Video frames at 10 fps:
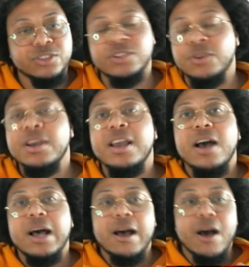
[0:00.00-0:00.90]
So
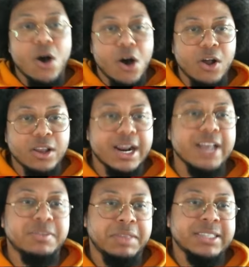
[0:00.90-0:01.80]
all
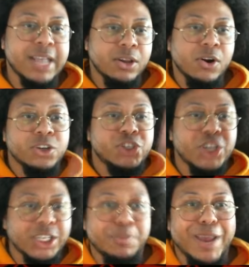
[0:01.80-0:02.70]
kinds of things I learned
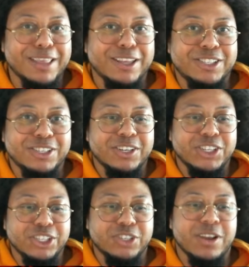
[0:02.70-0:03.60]
just making this
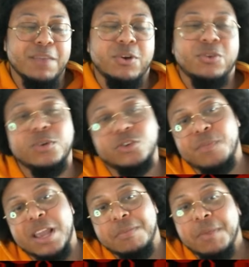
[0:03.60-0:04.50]
Shizune model, which will
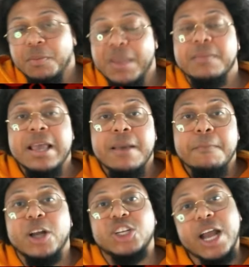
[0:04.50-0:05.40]
make me be able to make
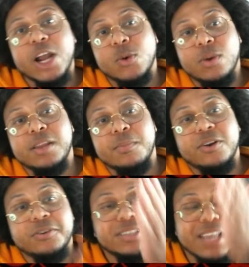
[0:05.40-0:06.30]
much higher quality
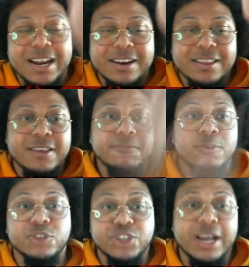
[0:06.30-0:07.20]
models in the
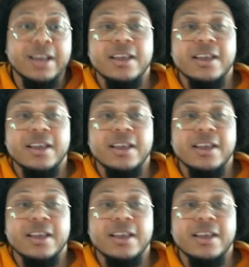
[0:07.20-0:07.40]
future.